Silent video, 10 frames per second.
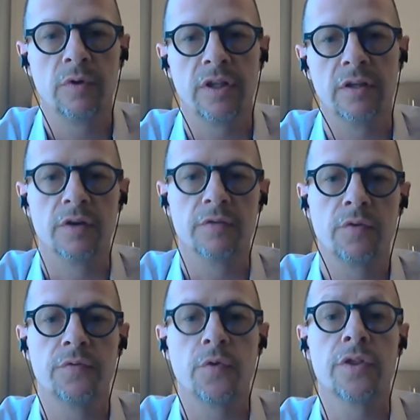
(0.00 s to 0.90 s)
within
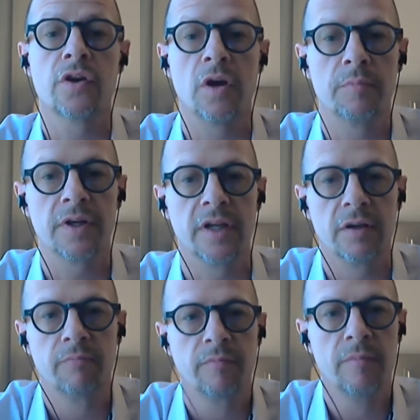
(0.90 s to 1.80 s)
for the
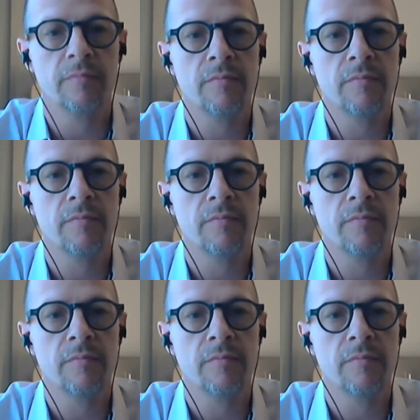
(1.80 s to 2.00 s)
company?